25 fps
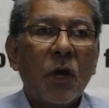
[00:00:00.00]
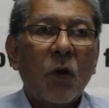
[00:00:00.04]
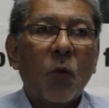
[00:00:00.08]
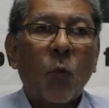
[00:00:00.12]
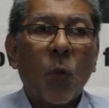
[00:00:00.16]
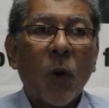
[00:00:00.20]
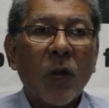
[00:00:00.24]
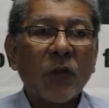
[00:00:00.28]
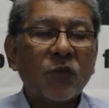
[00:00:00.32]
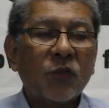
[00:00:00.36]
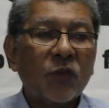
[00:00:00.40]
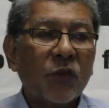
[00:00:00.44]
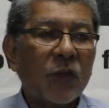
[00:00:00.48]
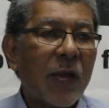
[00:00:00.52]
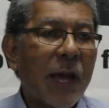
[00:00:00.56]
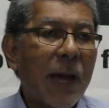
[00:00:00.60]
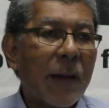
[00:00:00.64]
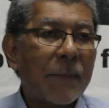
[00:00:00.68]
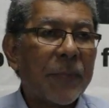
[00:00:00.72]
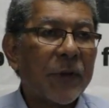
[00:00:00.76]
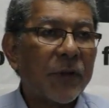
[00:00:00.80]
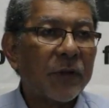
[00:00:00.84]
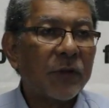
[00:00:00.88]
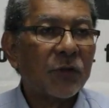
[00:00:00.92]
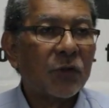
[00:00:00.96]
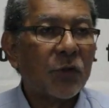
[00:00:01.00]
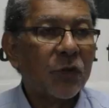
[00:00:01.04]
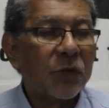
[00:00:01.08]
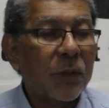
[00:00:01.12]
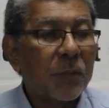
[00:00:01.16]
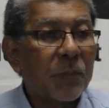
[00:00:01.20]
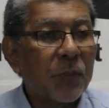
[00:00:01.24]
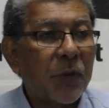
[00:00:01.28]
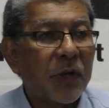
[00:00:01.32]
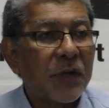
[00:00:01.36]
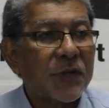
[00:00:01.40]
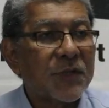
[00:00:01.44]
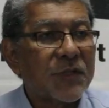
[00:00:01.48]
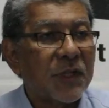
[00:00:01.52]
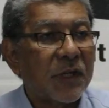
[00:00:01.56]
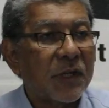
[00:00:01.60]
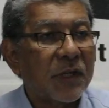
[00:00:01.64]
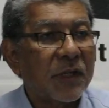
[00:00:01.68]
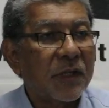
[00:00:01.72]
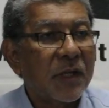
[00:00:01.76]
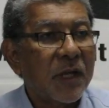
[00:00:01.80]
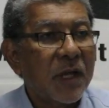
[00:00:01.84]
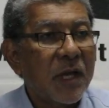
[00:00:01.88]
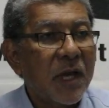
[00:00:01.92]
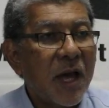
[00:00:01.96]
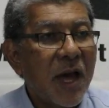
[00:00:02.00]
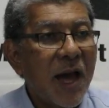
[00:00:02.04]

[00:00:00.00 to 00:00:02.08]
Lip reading: what should happen to the person